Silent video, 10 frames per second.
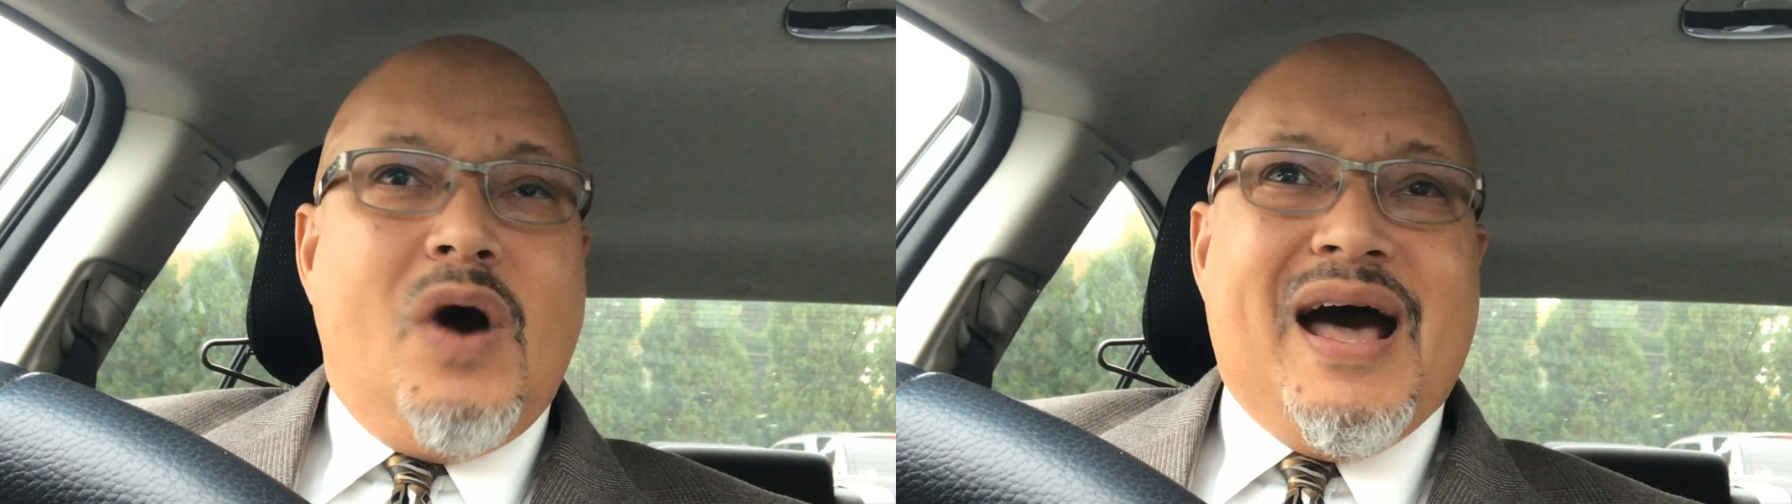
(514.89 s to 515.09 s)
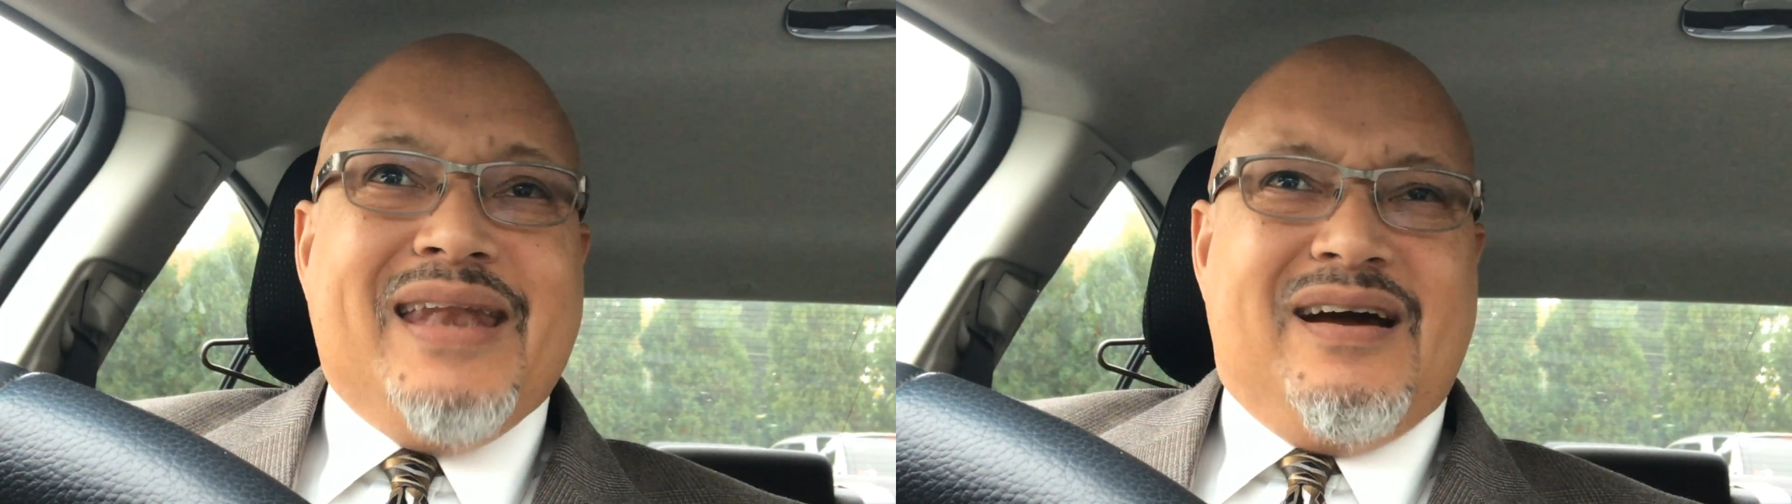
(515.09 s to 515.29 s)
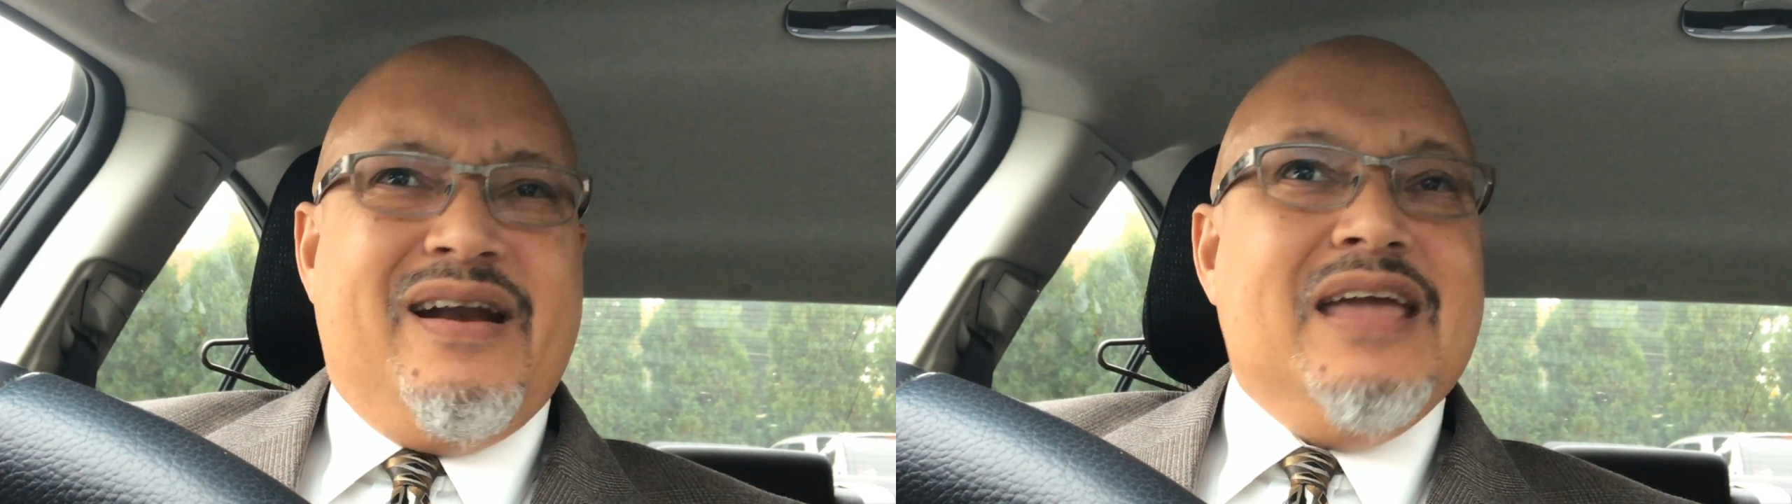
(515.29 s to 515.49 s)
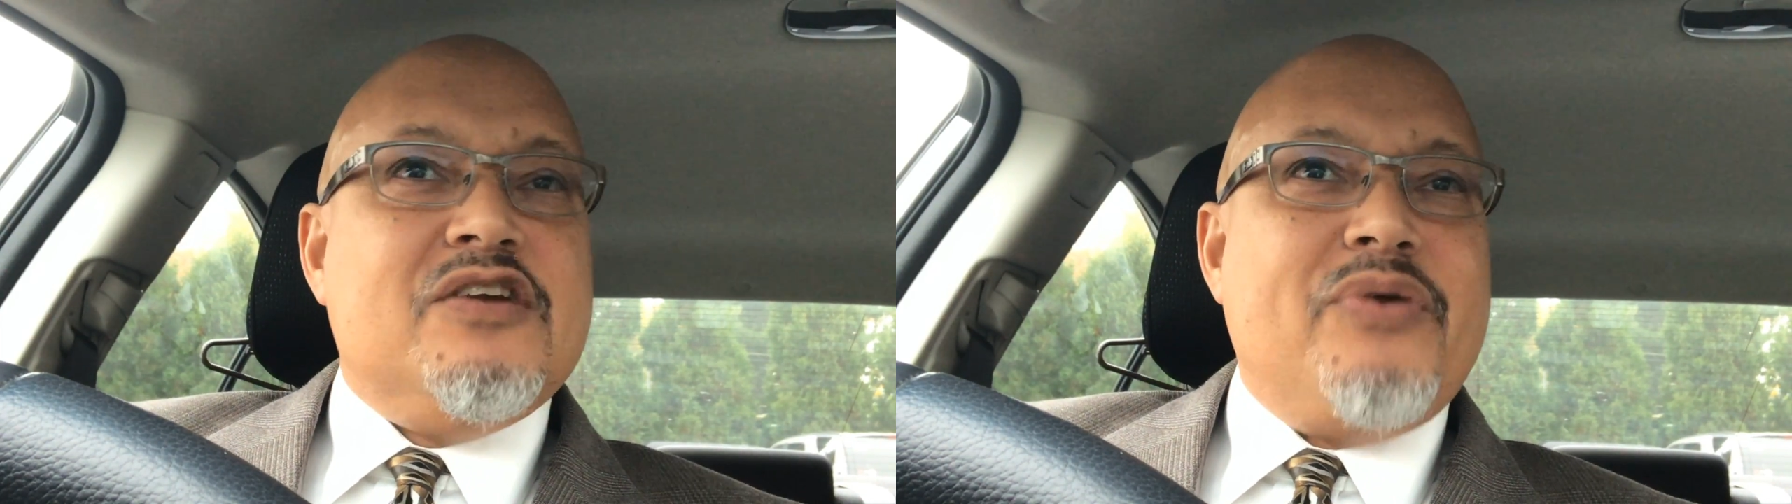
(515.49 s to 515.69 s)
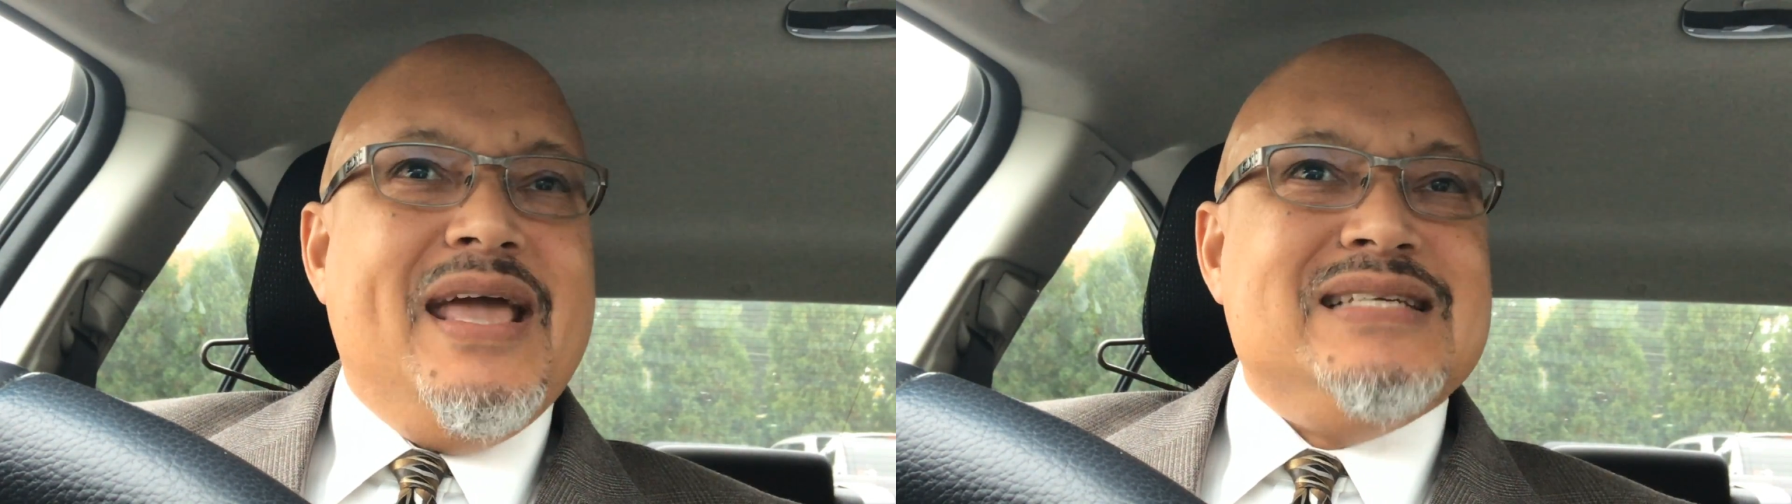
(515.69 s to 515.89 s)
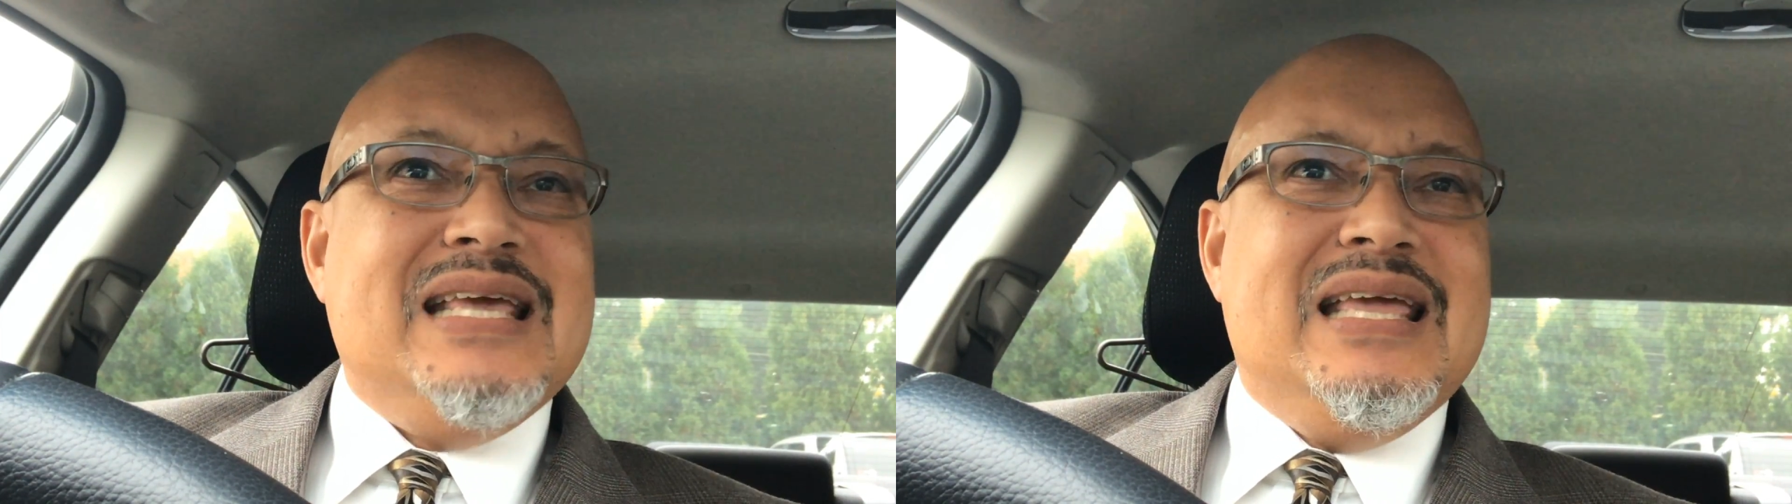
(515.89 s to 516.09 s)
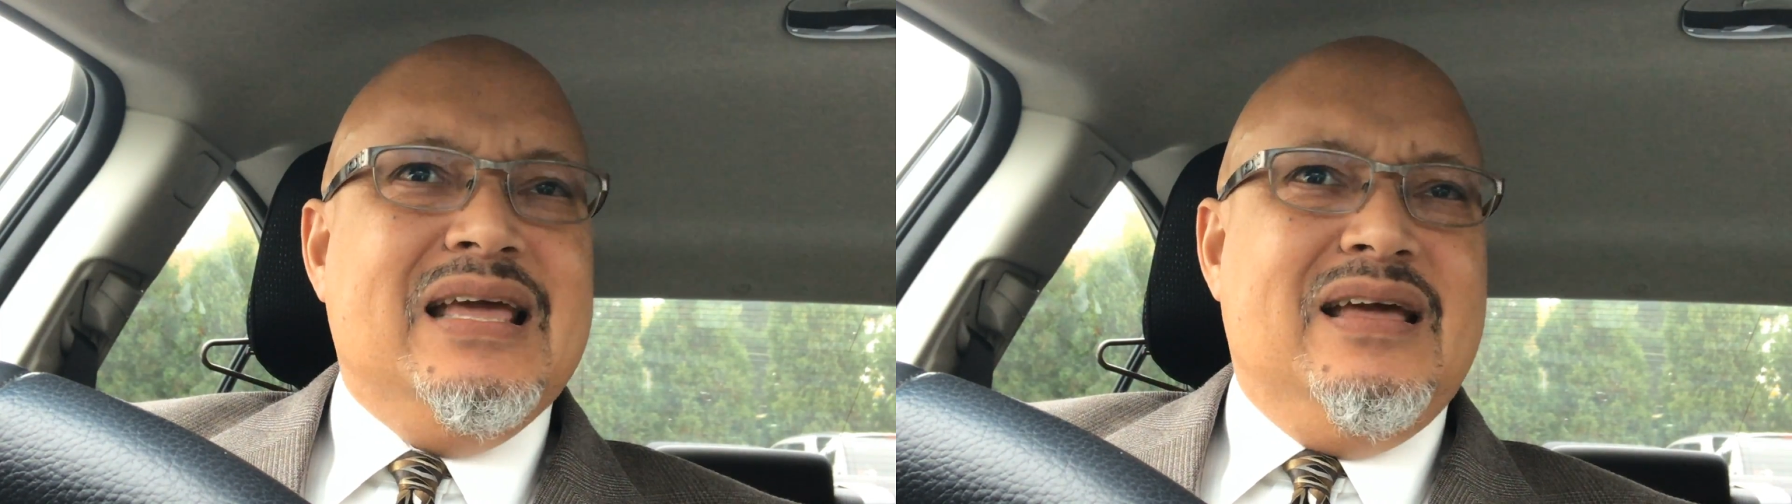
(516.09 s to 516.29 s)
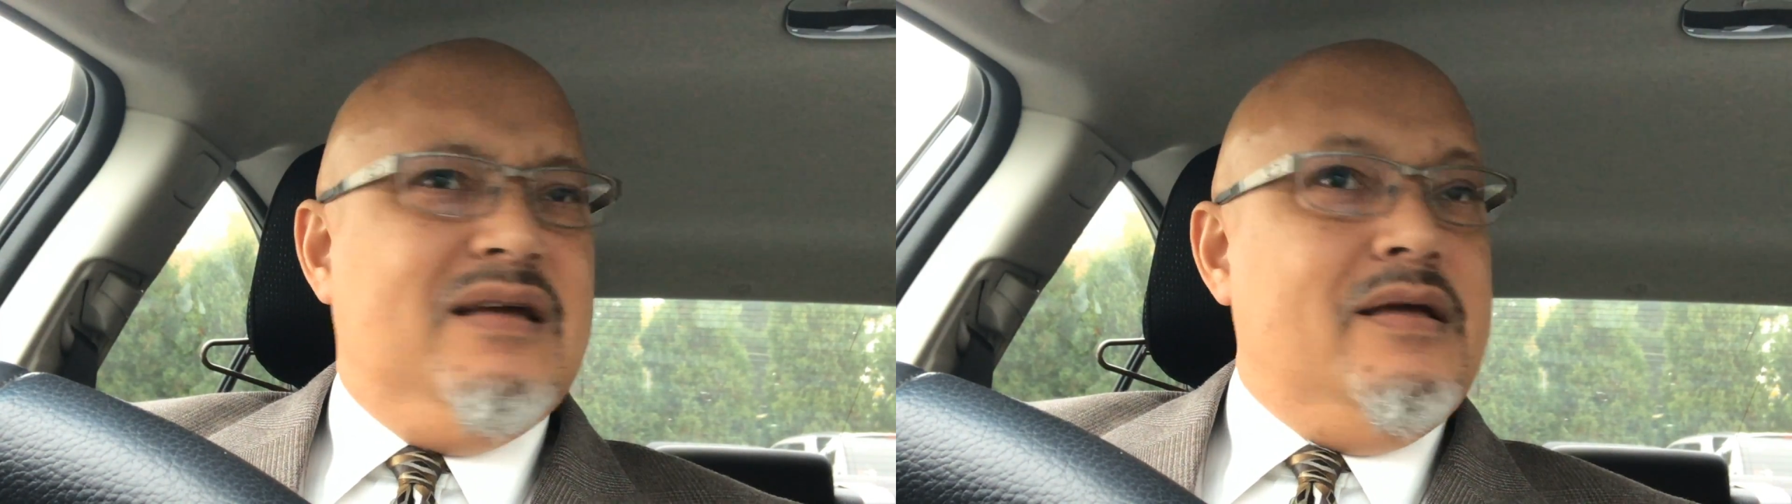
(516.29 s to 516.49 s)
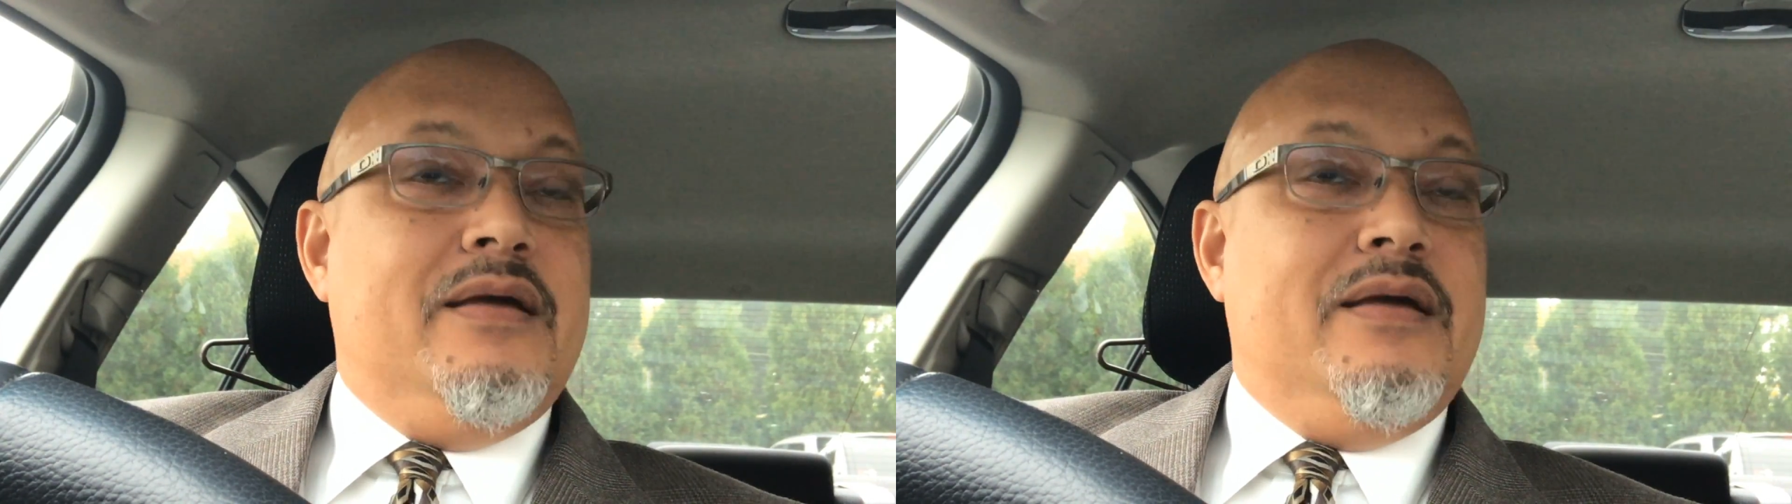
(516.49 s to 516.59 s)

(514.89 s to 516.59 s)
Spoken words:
what? Are they crazy?